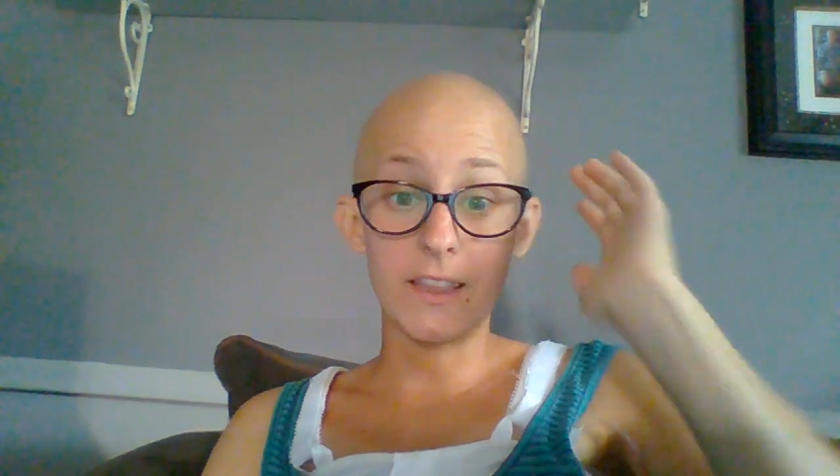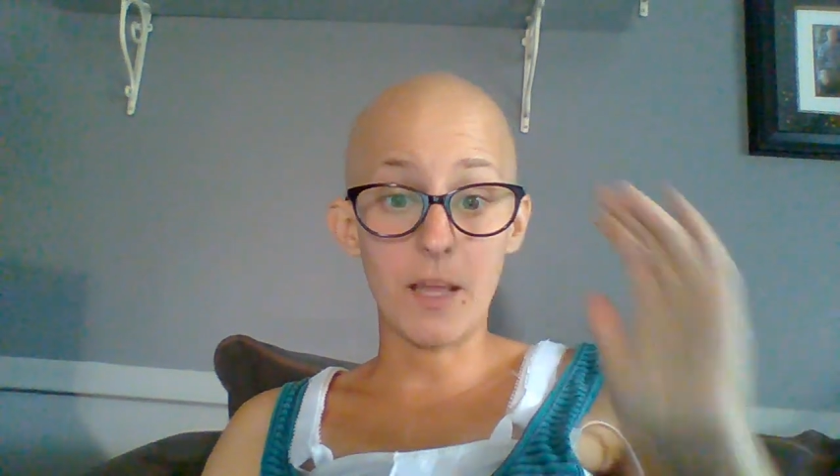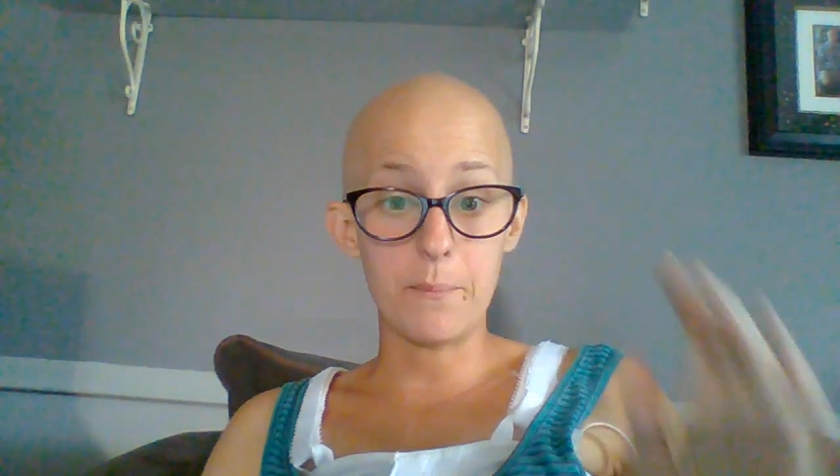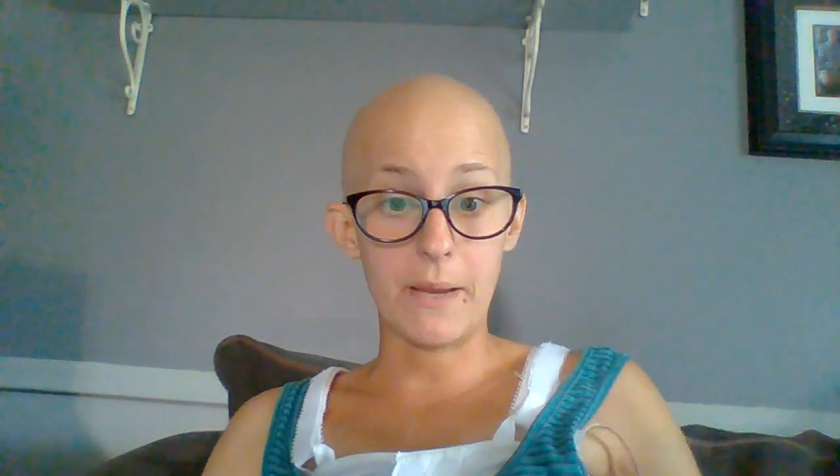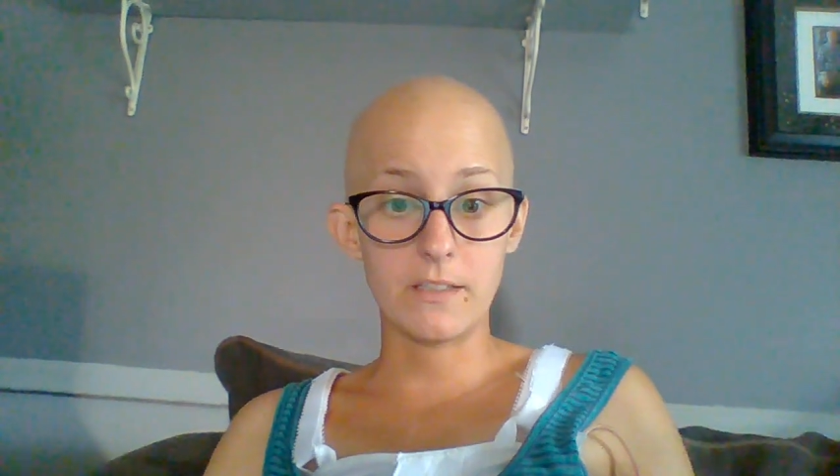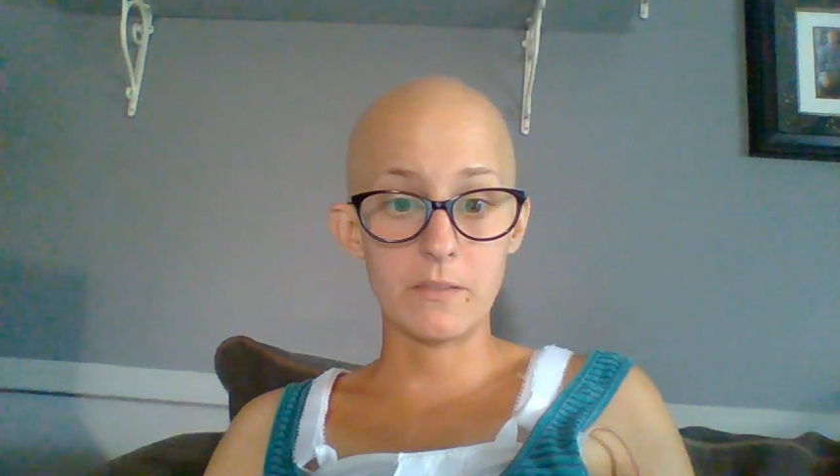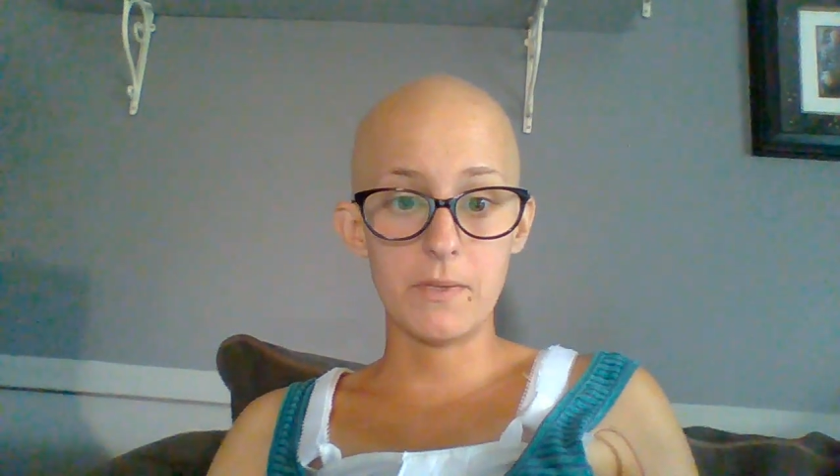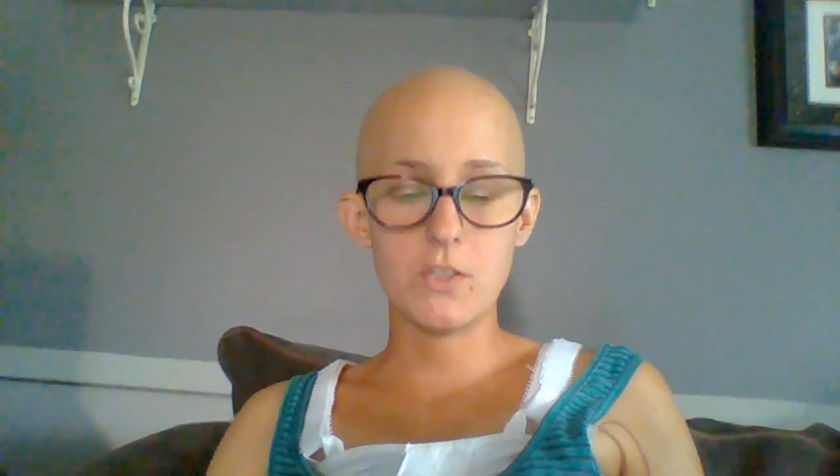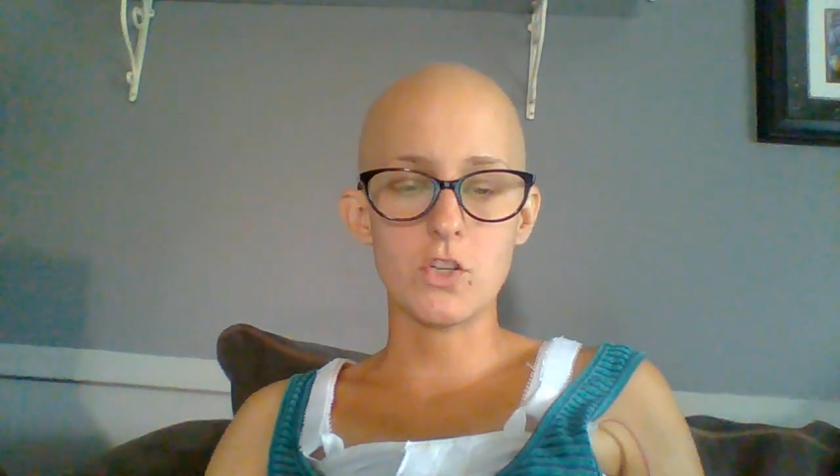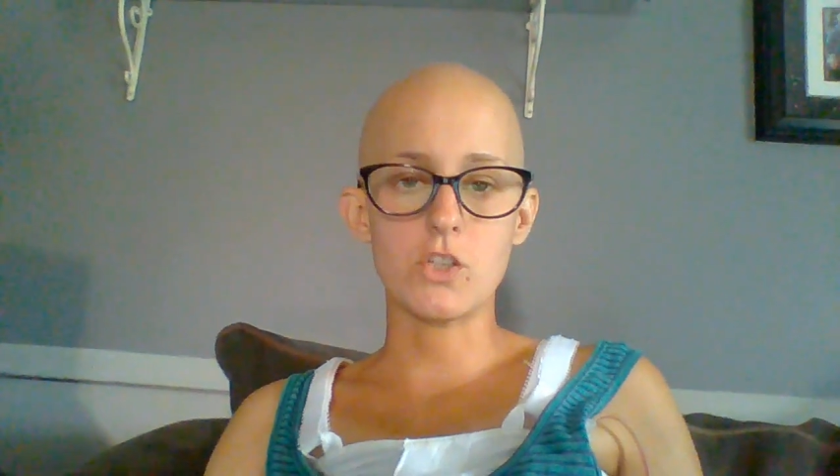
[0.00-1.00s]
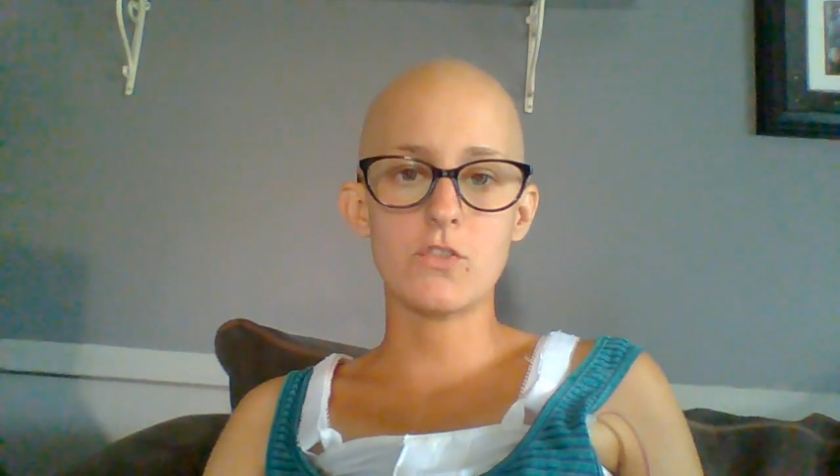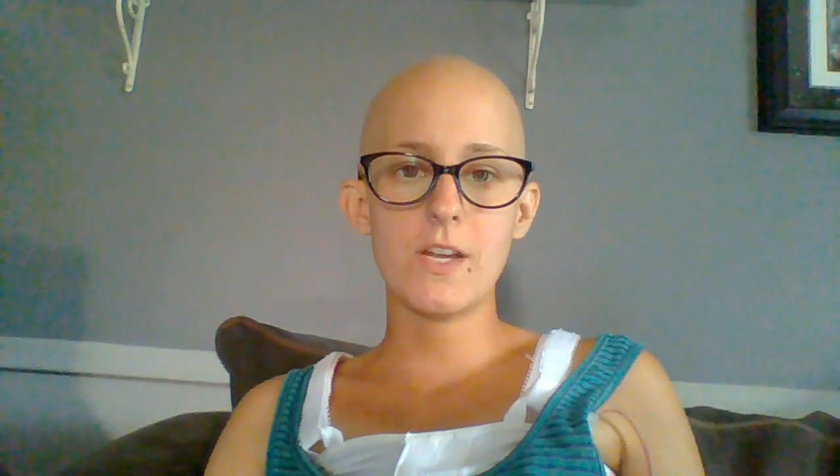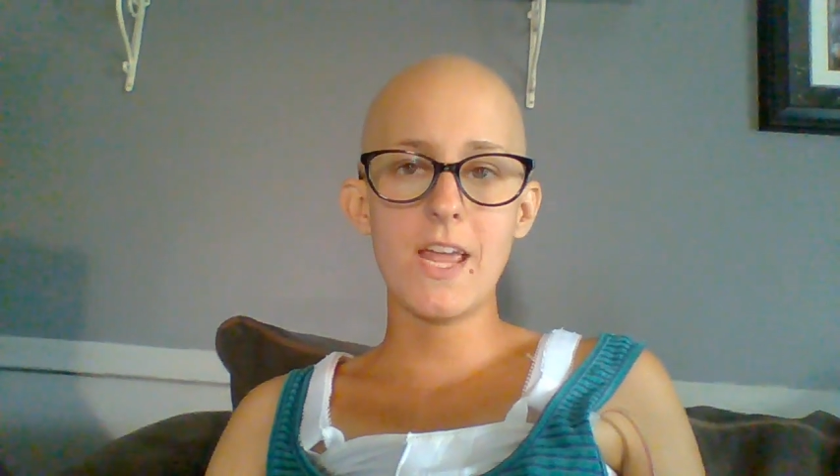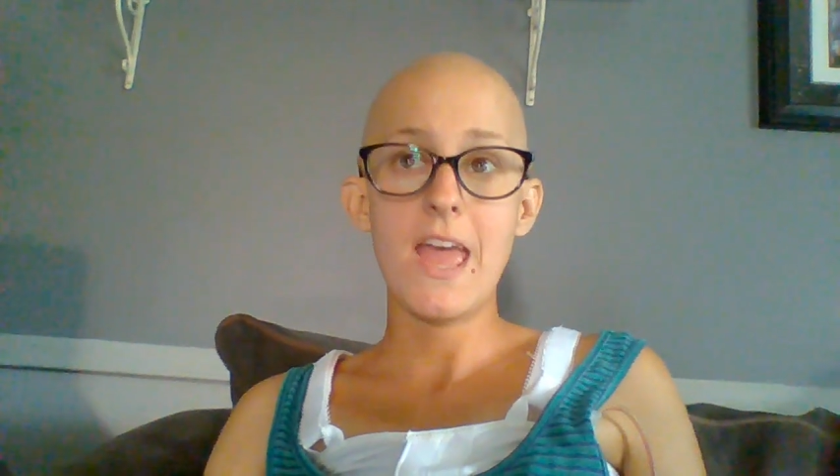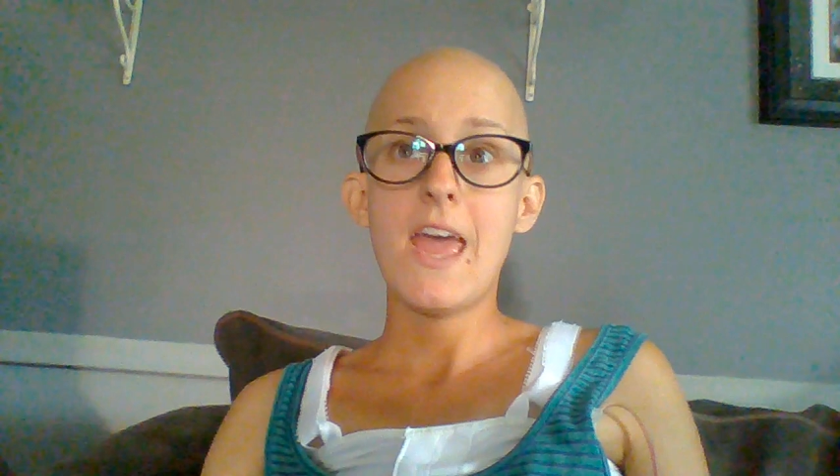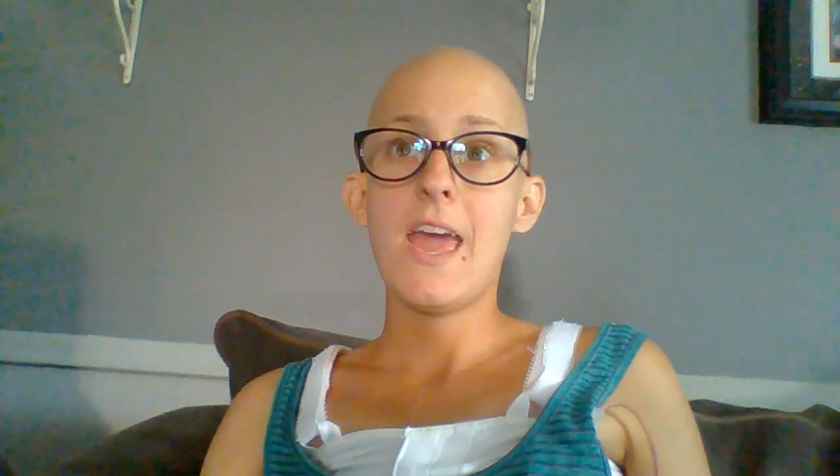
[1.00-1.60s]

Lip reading: lumpectomy surgery,